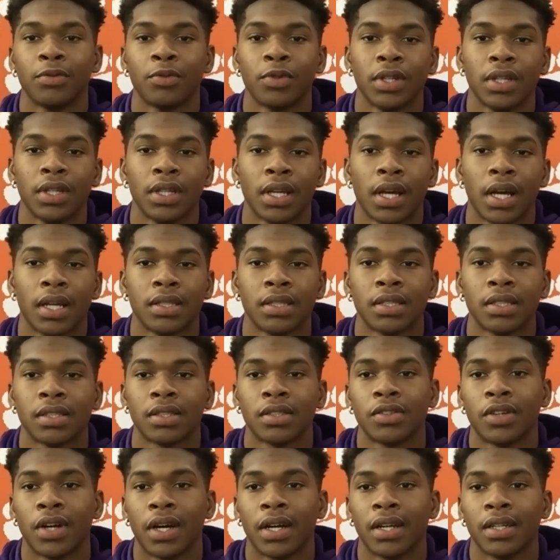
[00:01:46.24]
Really, I
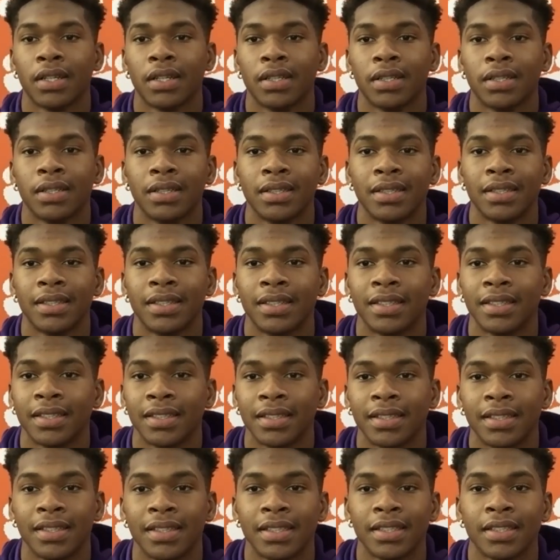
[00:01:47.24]
just try to
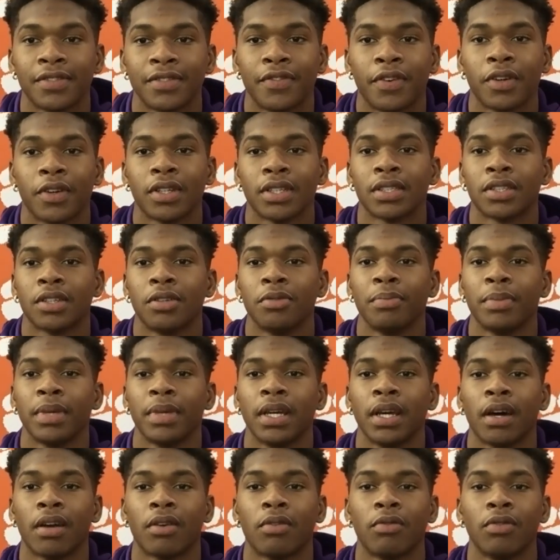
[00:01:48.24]
just focus on
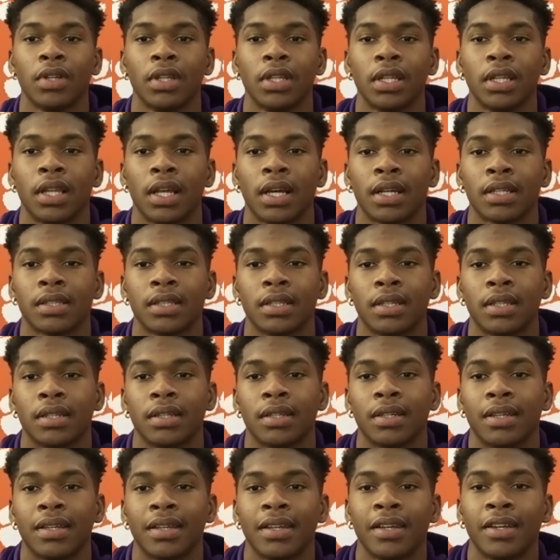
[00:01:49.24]
me. I don't really like to
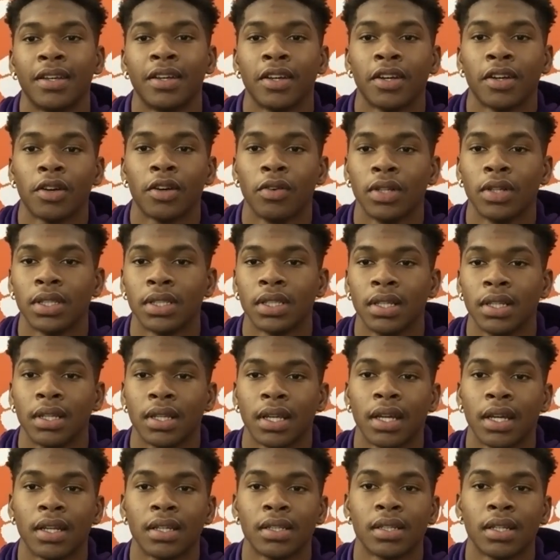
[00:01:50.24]
go into
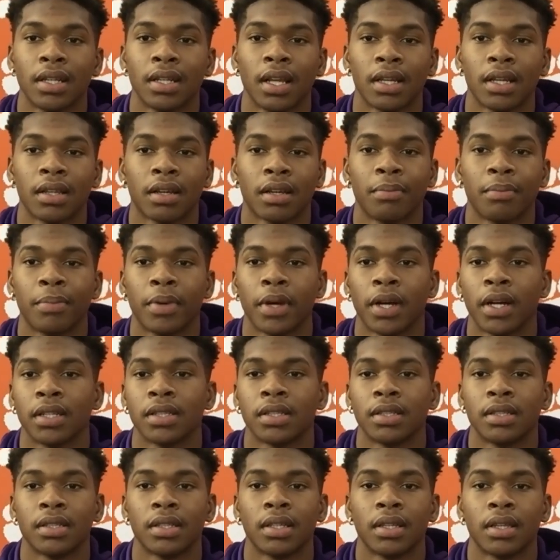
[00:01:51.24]
get into like the
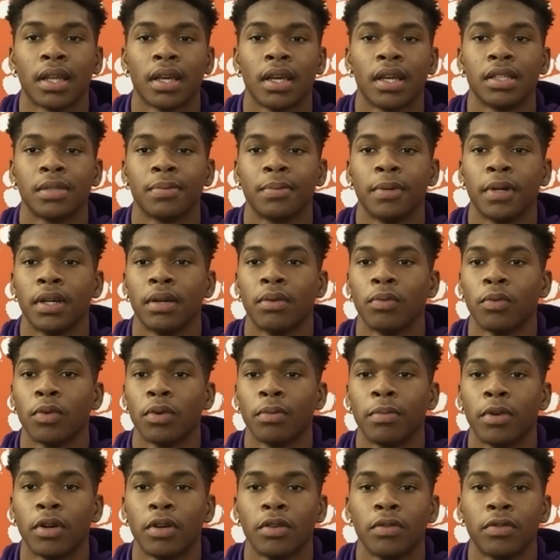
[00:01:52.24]
comparisons and things, but
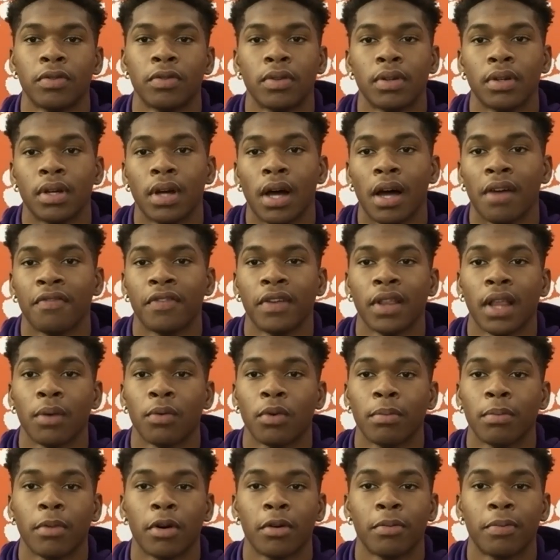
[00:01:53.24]
we're both I feel like
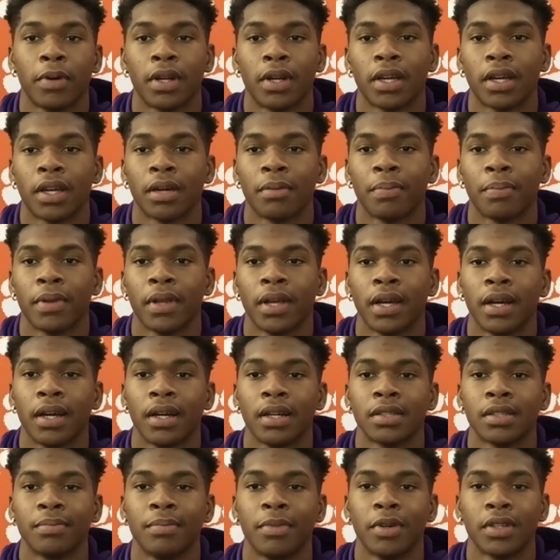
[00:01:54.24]
we're both pretty good
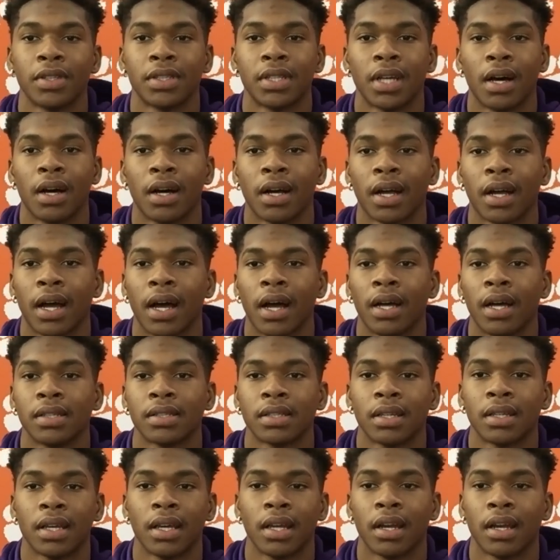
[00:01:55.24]
players. Both tall
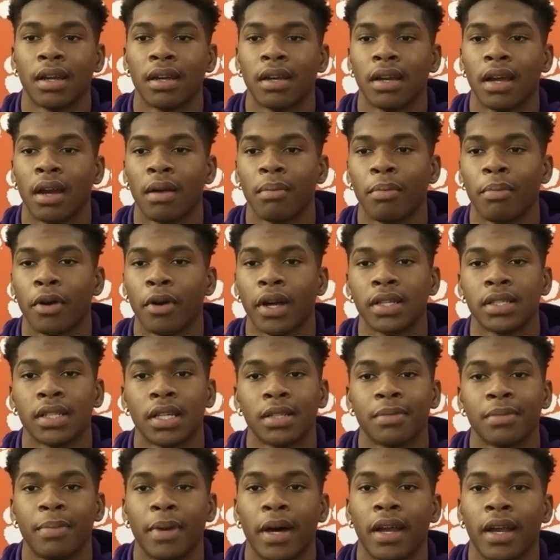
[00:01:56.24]
guys can get in and out of breaks,
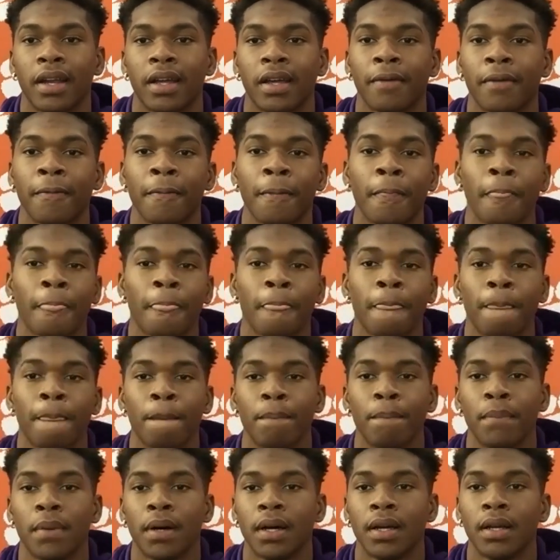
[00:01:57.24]
that's about it.
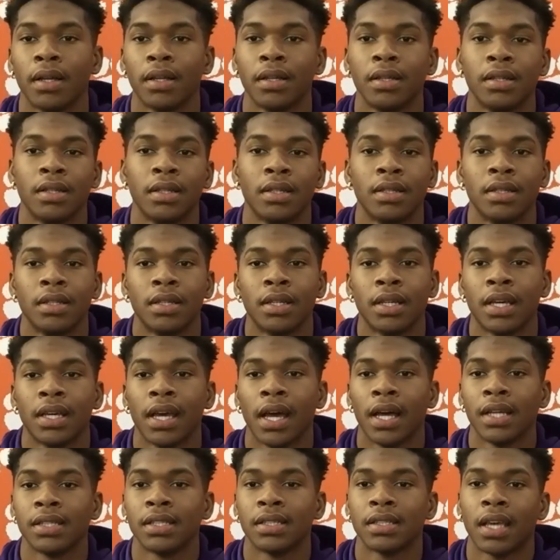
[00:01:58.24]
But he
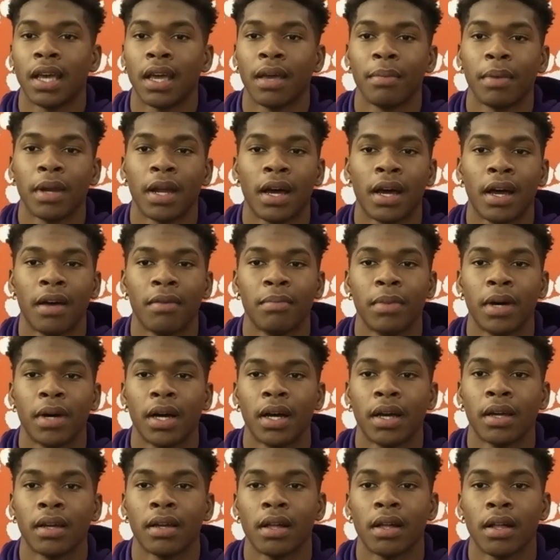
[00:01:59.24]
has his game and I have
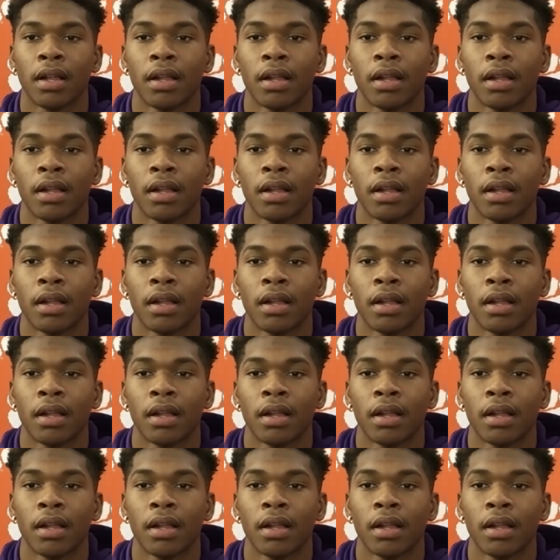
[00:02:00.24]
mine.